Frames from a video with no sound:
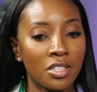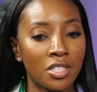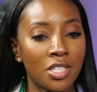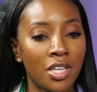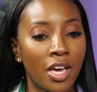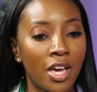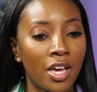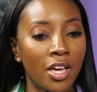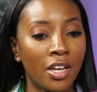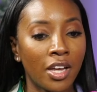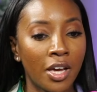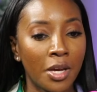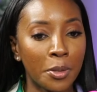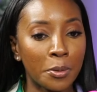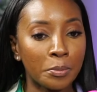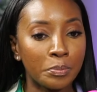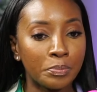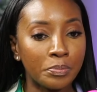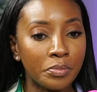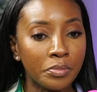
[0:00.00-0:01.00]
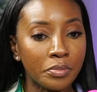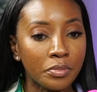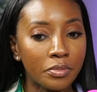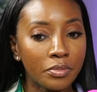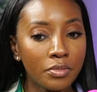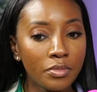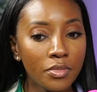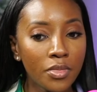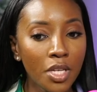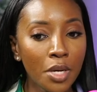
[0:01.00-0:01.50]
say like
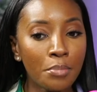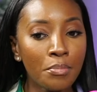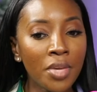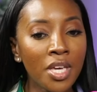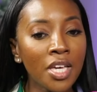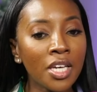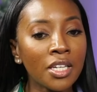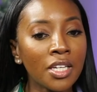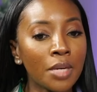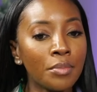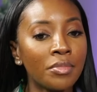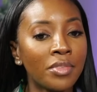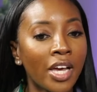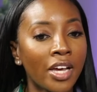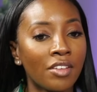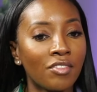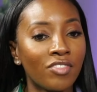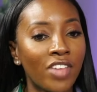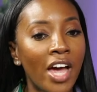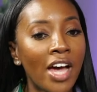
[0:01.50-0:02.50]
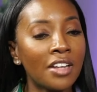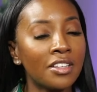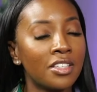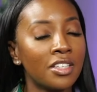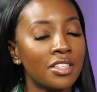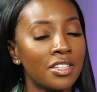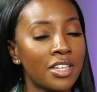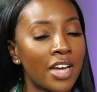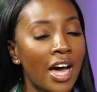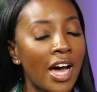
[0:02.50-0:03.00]
me a elim like that
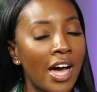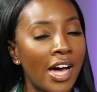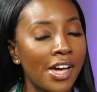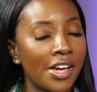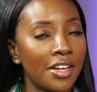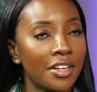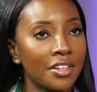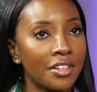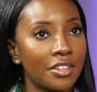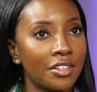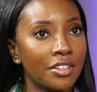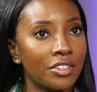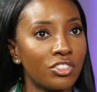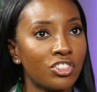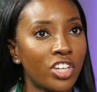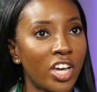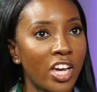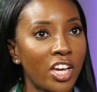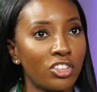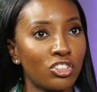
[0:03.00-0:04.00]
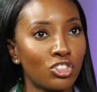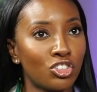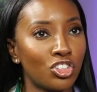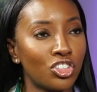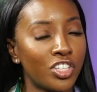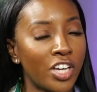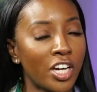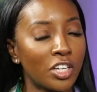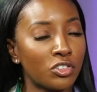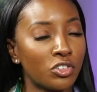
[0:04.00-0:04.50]
did not change the
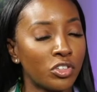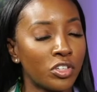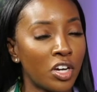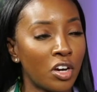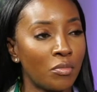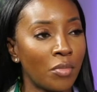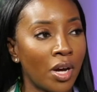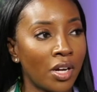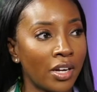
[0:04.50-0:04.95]
trajectory of my